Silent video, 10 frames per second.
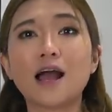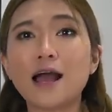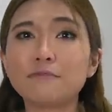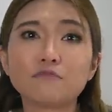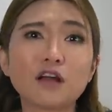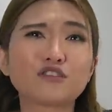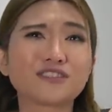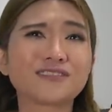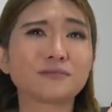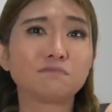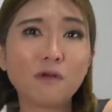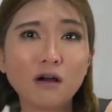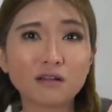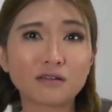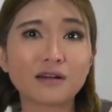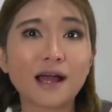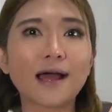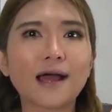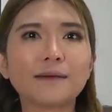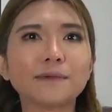I'm not just smaller,
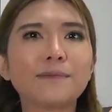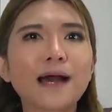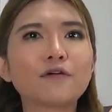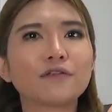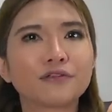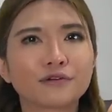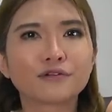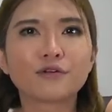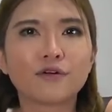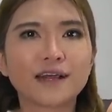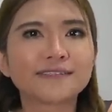I'm about a third or